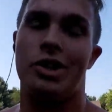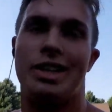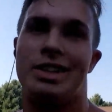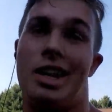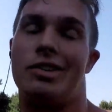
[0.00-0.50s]

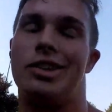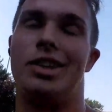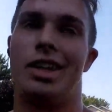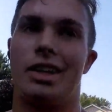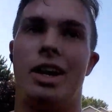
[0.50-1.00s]
That's not really
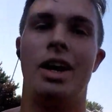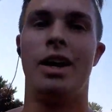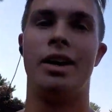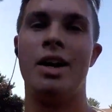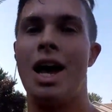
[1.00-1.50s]
like
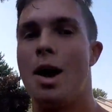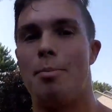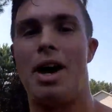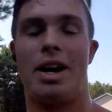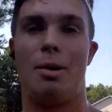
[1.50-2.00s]

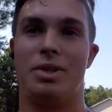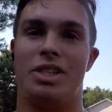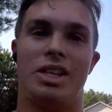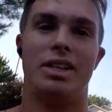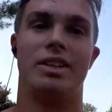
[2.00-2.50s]
my cup of
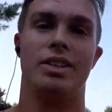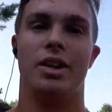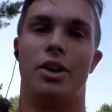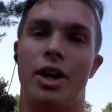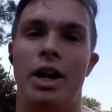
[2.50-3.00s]
tea.
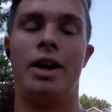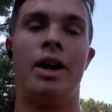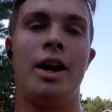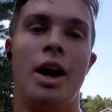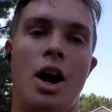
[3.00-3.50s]
So
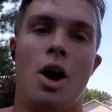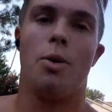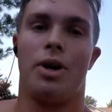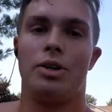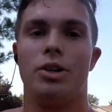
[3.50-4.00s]

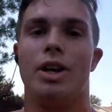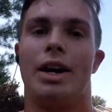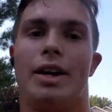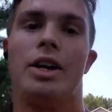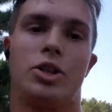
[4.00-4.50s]
we're gonna do
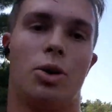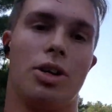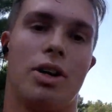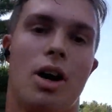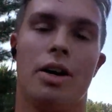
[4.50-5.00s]
like
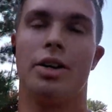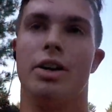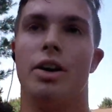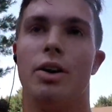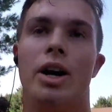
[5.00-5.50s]
shorter
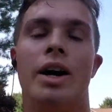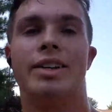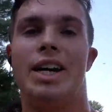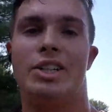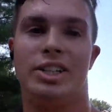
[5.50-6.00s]
cardio
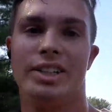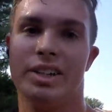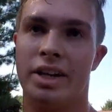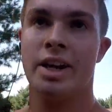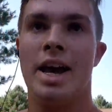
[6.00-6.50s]

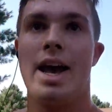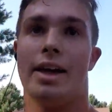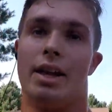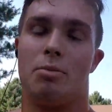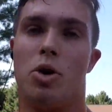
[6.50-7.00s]
sessions
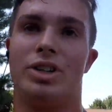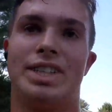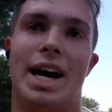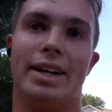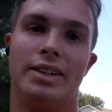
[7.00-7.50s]
and like more
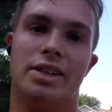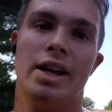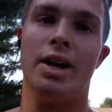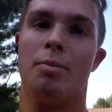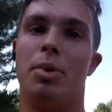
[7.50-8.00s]
intense,
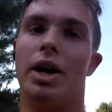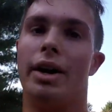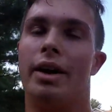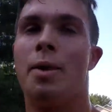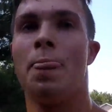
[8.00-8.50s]

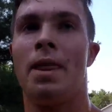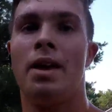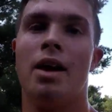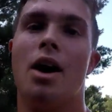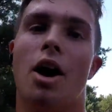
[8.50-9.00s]
but
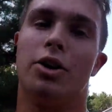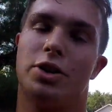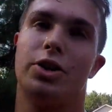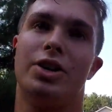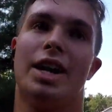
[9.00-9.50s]
I'll
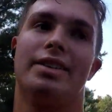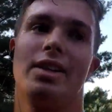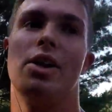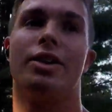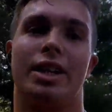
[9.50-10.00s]
show you guys
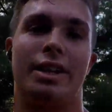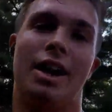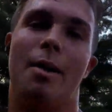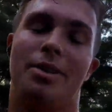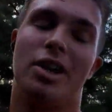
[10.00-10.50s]
those. And
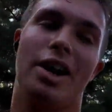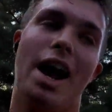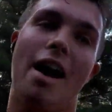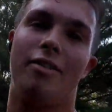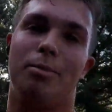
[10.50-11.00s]
I'm sorry I
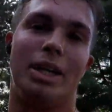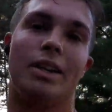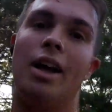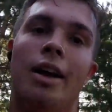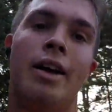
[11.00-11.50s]
haven't
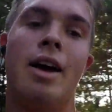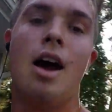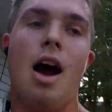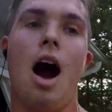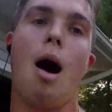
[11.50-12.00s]
been
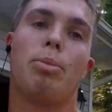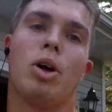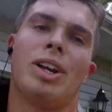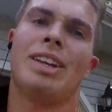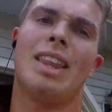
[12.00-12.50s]

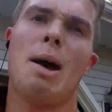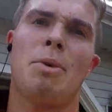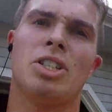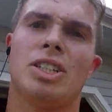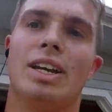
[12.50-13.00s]
uploading that
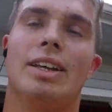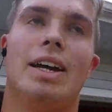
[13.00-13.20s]
much lately.